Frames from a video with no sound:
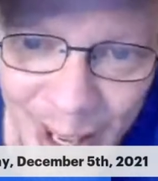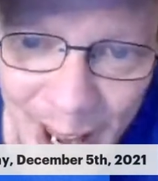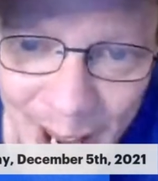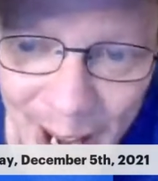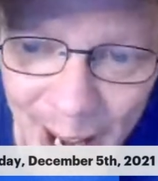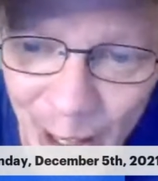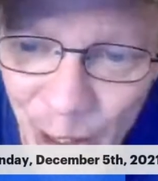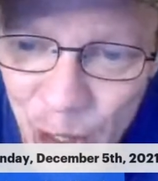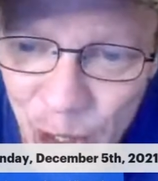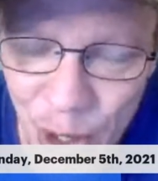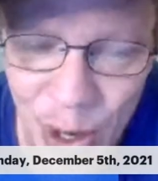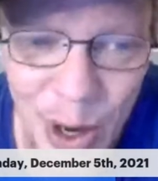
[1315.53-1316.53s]
And
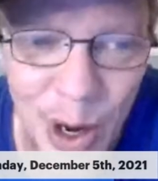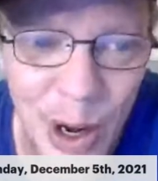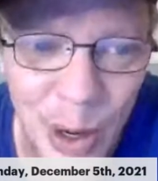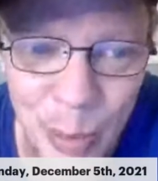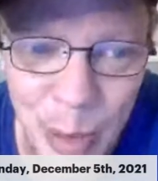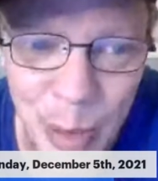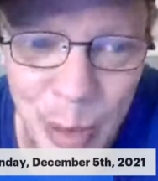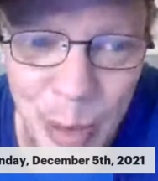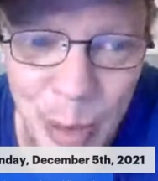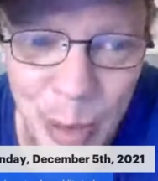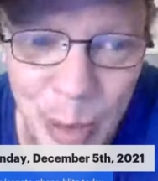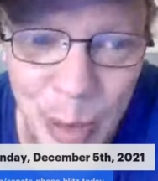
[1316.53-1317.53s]
sure, because
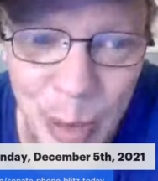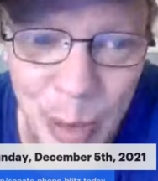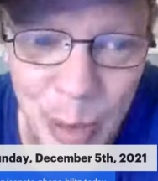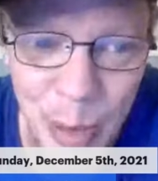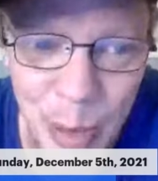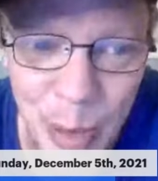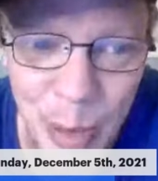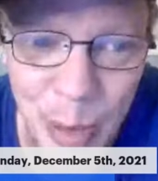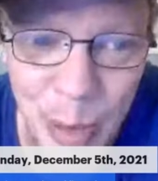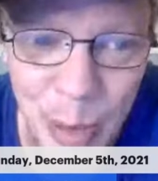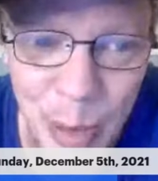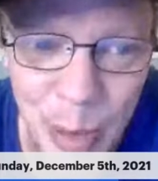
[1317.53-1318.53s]
of the
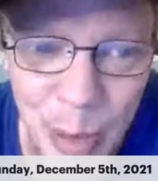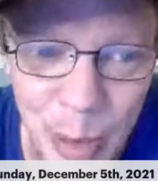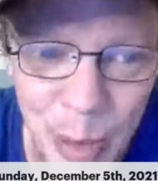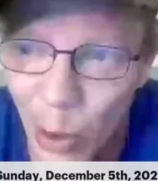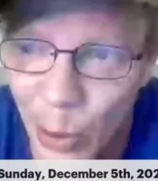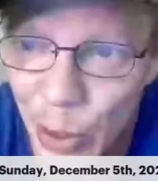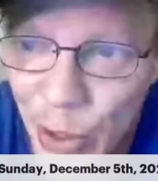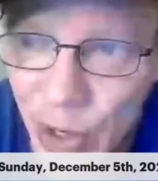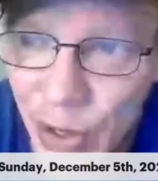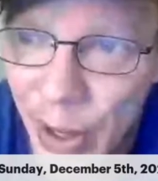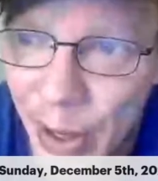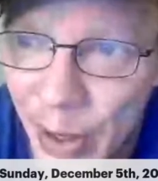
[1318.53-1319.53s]
cajillion
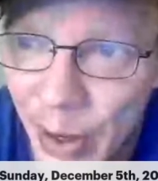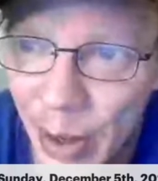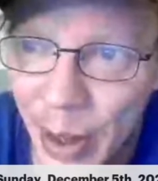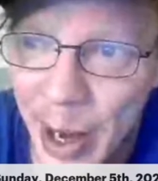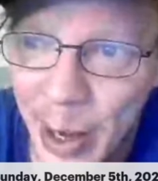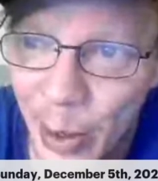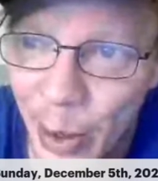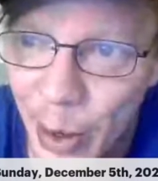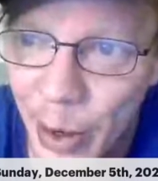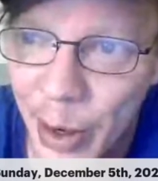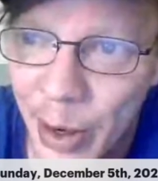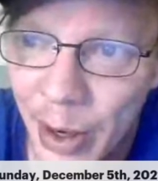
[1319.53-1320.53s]
dollars that they
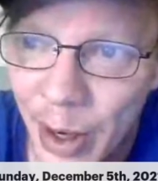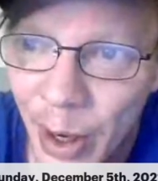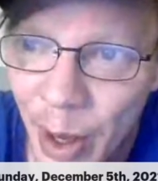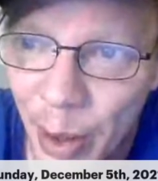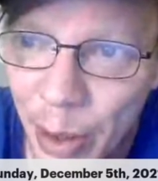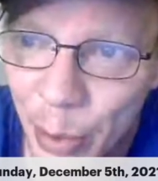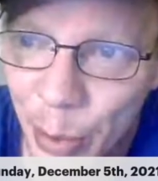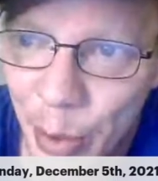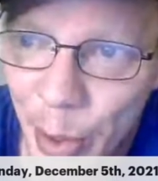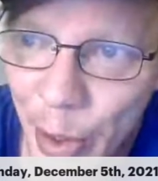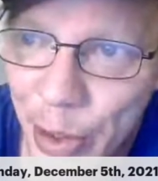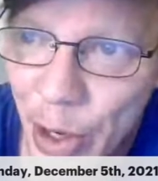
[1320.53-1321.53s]
earned through
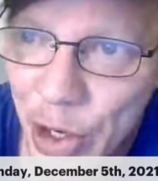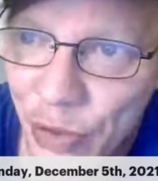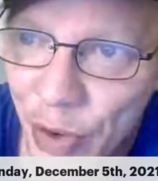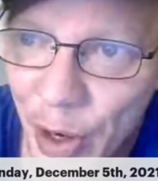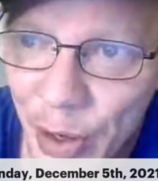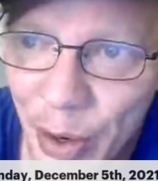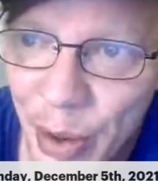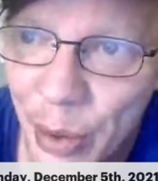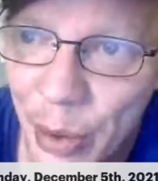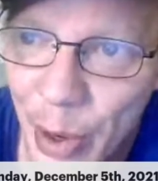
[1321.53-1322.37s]
their trust fund or through